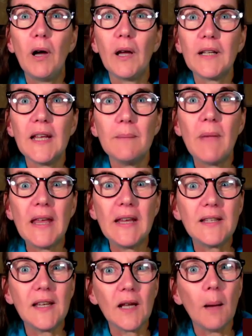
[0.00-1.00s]
but it
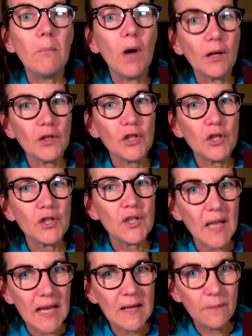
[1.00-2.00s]
makes it a much
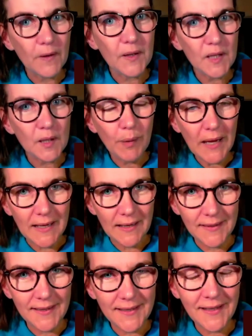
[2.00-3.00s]
safer
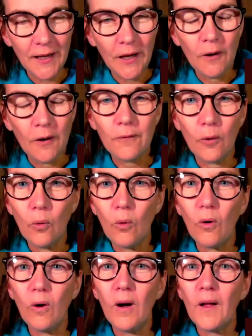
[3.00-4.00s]
space
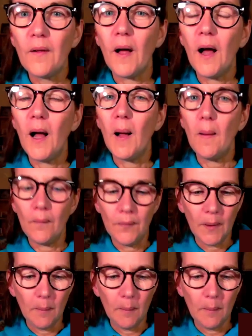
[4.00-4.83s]
for uh,